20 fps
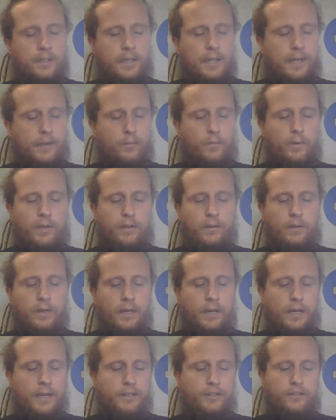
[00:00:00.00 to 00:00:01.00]
like we
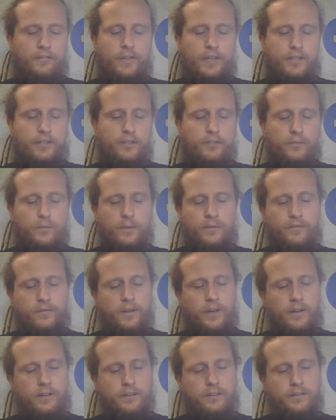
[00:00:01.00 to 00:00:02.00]
at Agile Ventures, we've
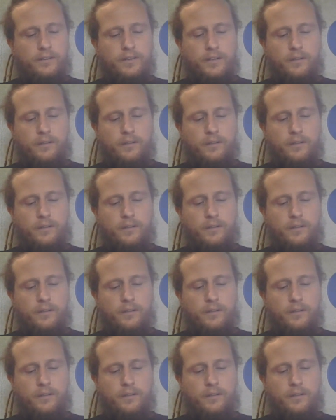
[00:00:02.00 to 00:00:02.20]
gotten